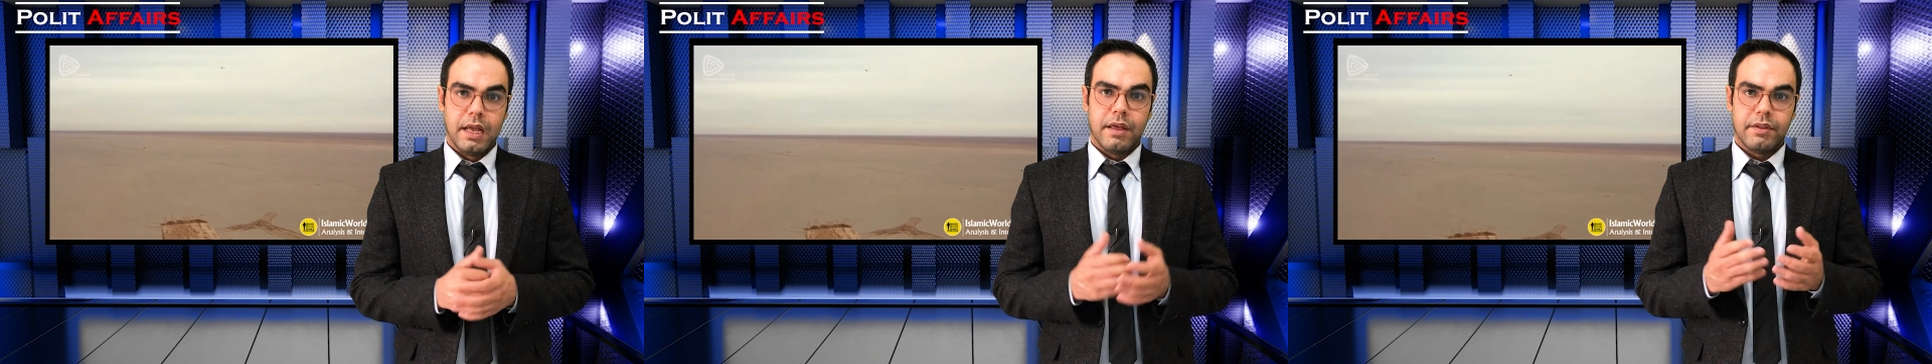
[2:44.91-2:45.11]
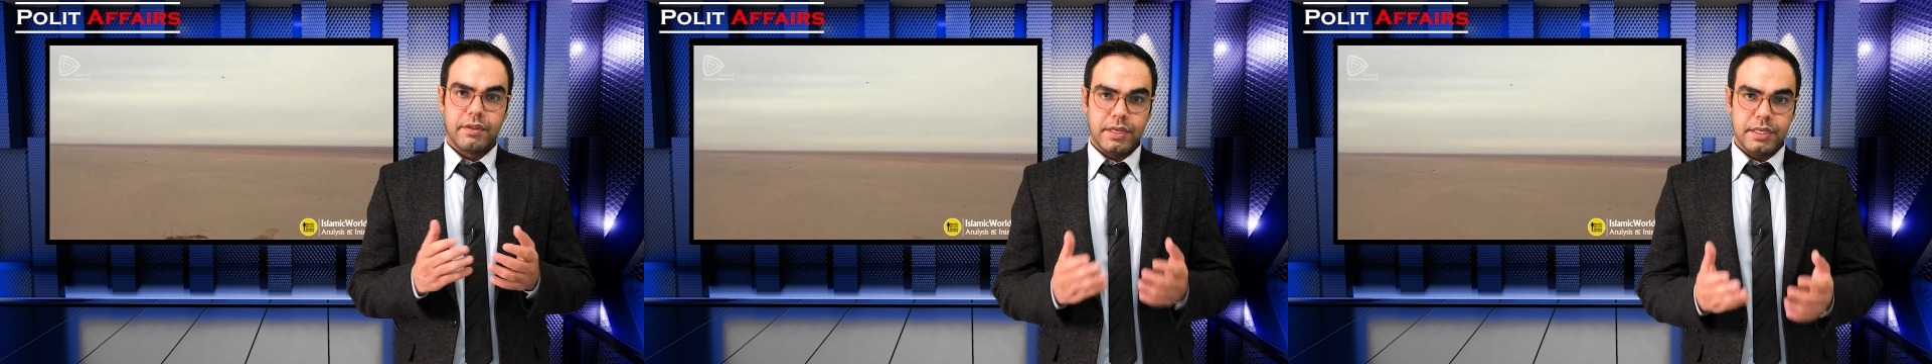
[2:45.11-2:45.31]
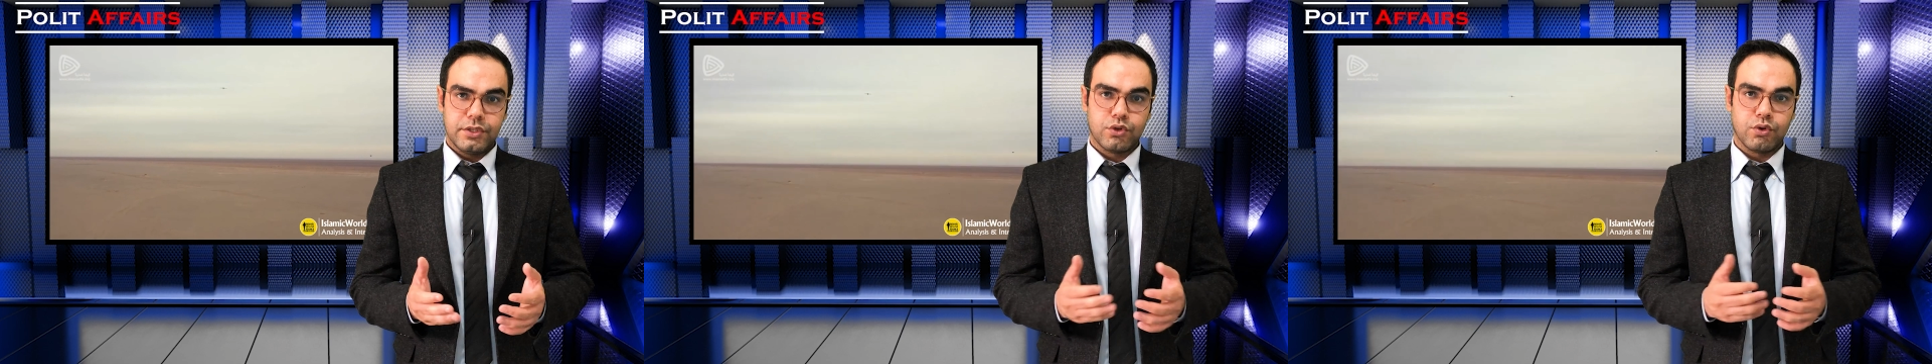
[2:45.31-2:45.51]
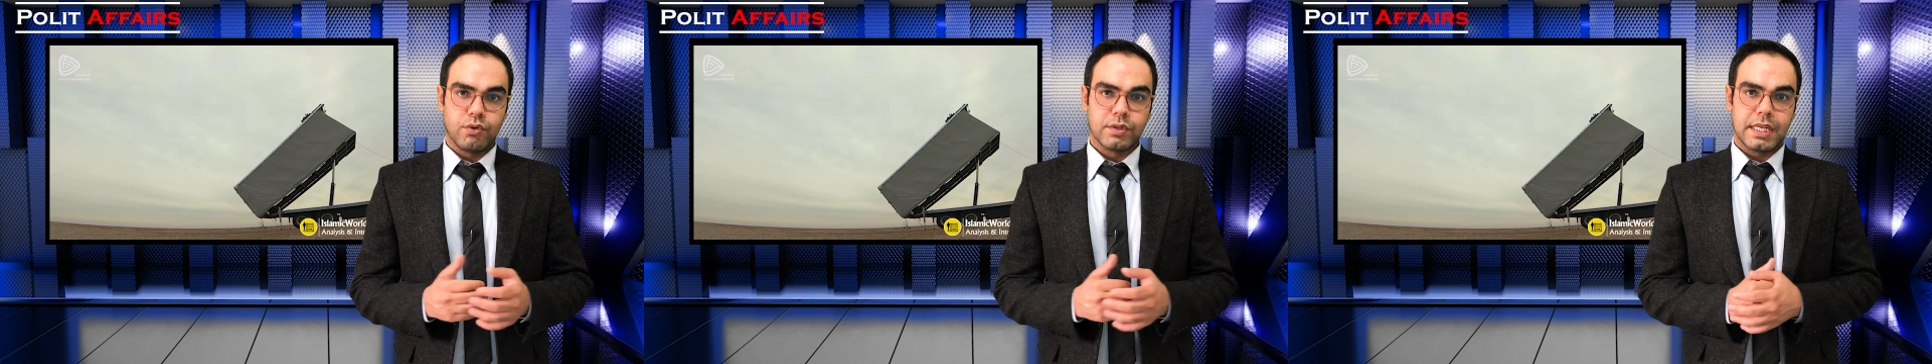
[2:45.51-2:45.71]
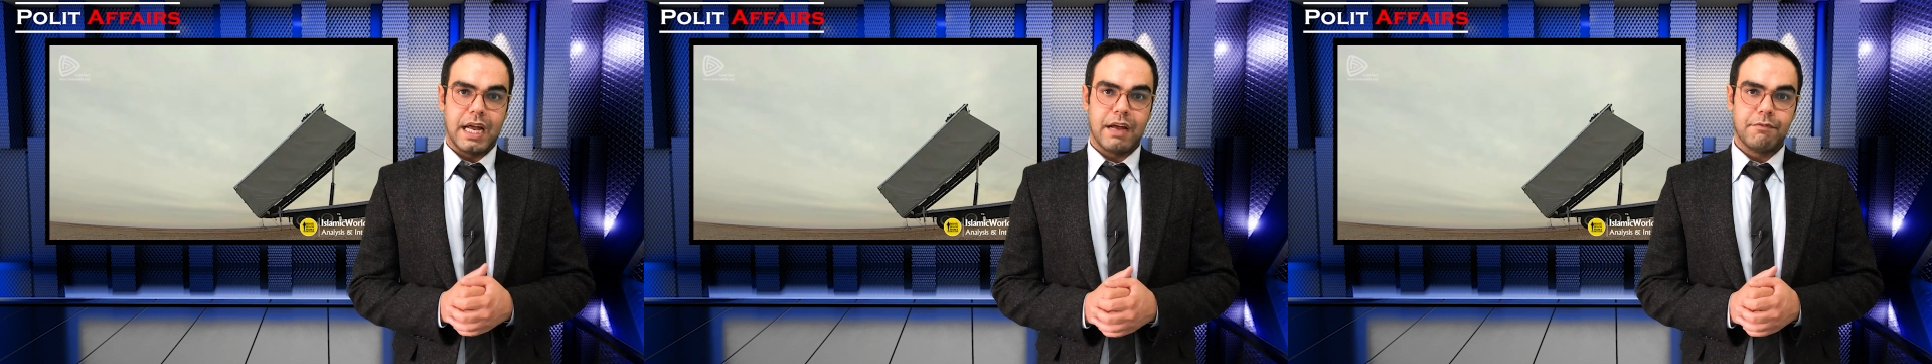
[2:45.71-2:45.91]
These
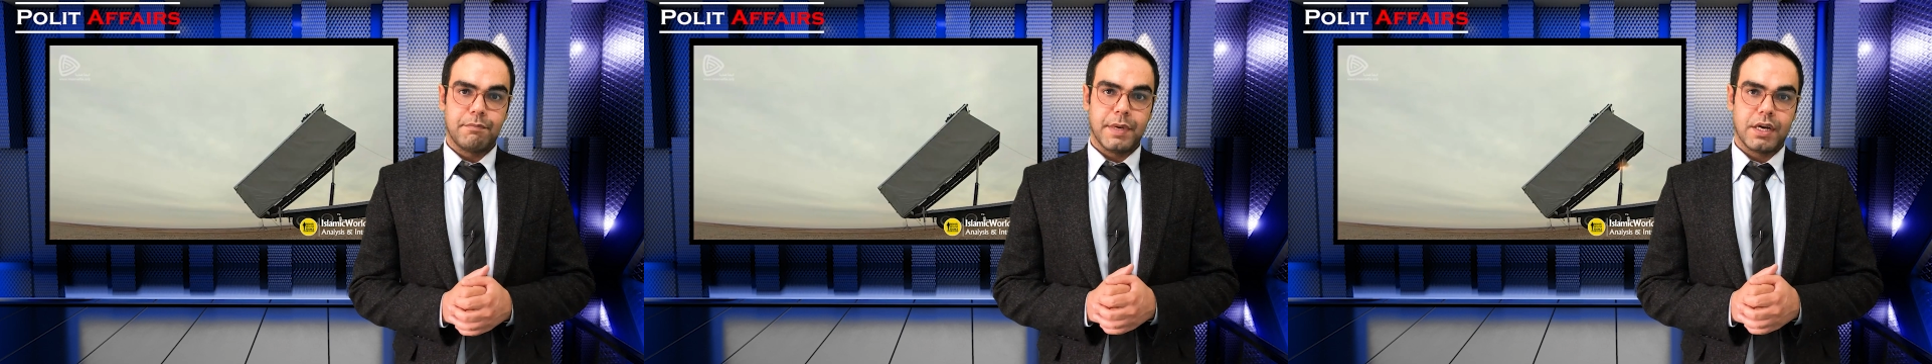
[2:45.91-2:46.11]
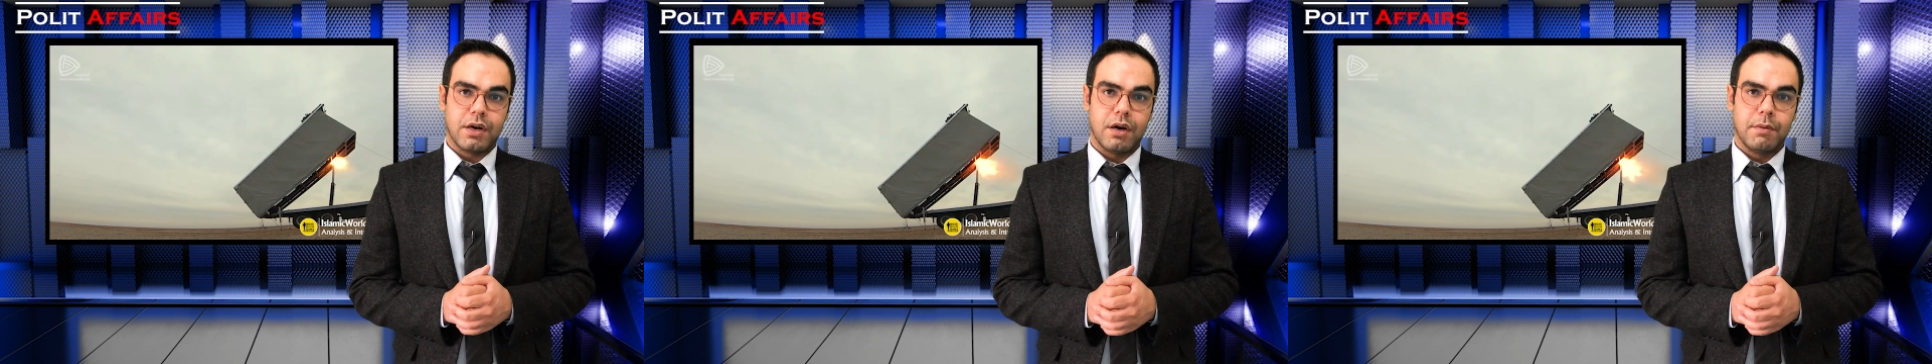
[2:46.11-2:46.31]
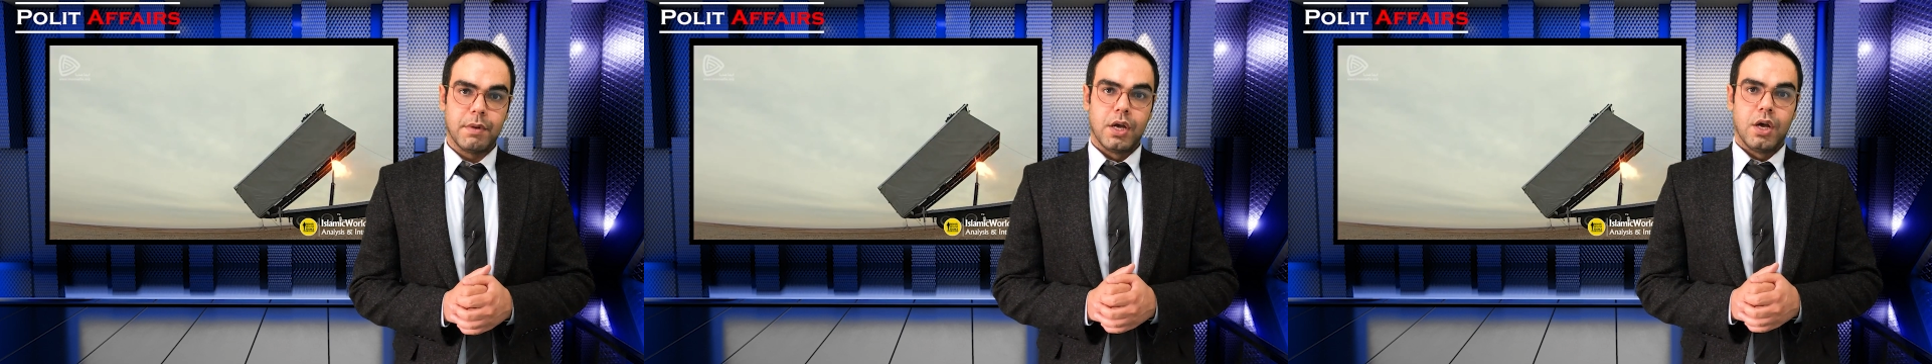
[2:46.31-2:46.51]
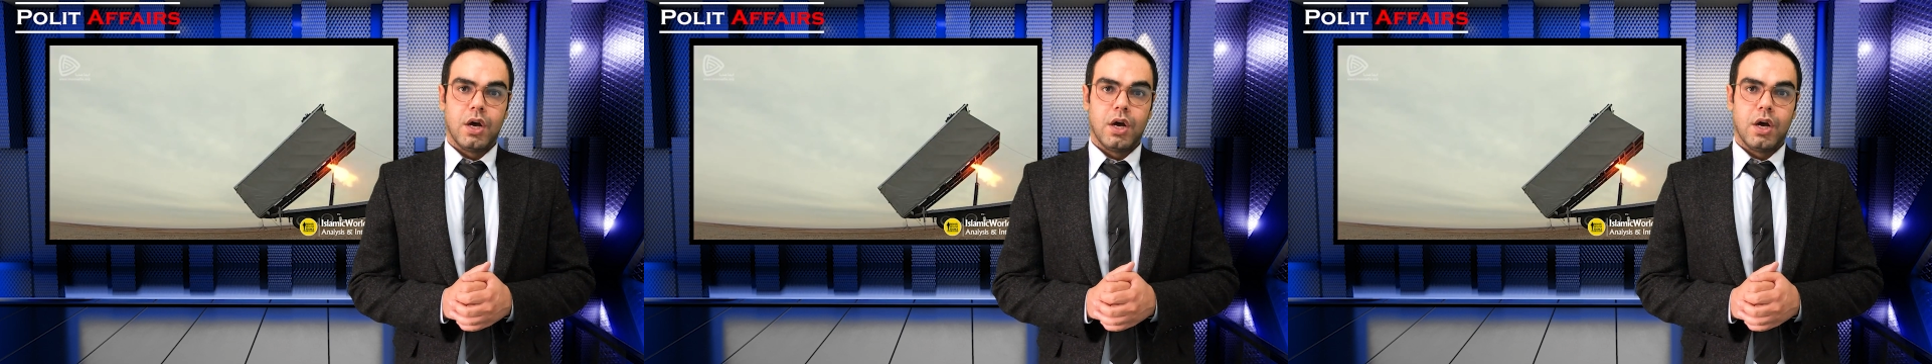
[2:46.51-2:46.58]
drones have become